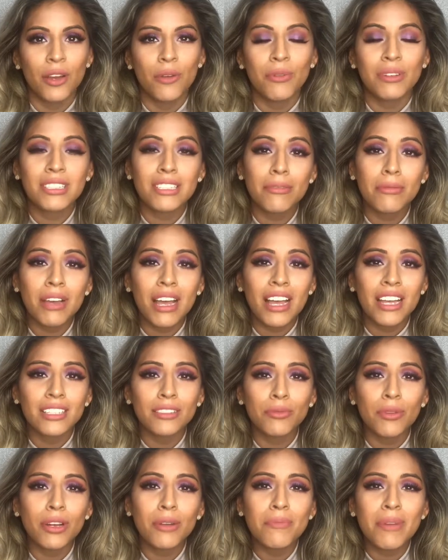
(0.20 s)
What's up guys,
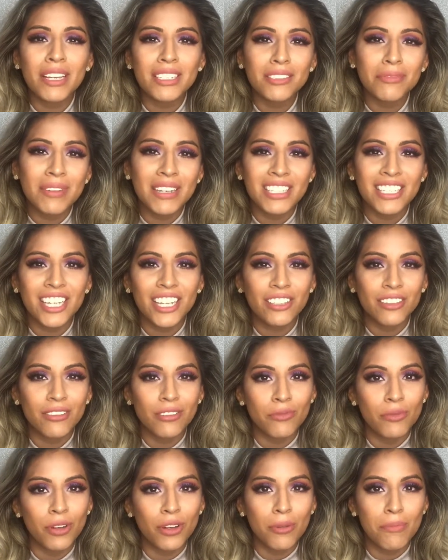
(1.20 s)
welcome back to my channel
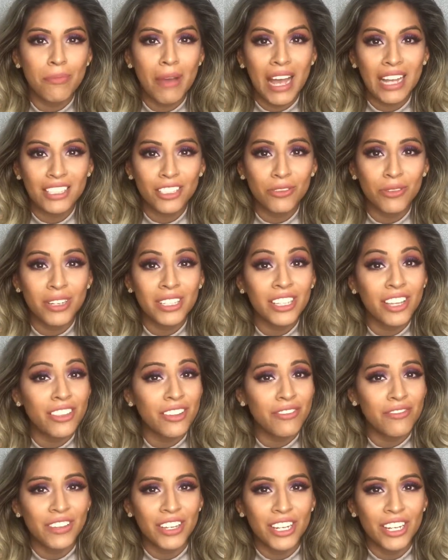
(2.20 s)
and welcome back to another
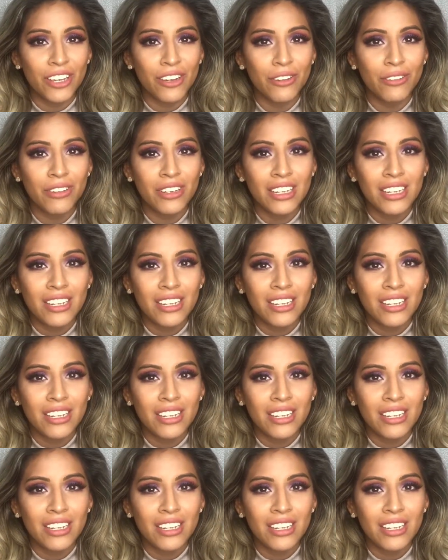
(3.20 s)
video.